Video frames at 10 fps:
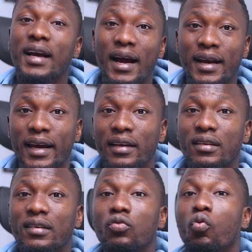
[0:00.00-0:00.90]

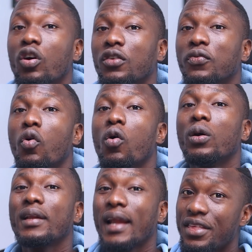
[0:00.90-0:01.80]
Krakens. It works
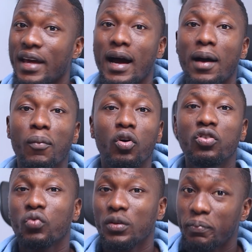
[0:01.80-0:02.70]
for larger
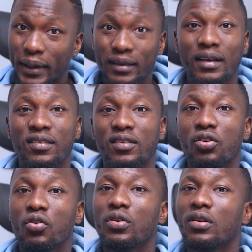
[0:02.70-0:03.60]
amounts with better
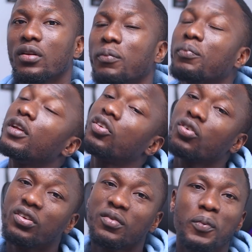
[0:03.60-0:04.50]
security. The
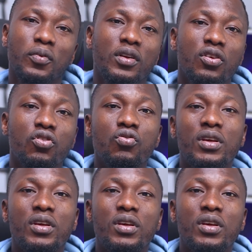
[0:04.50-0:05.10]
Britons, people in the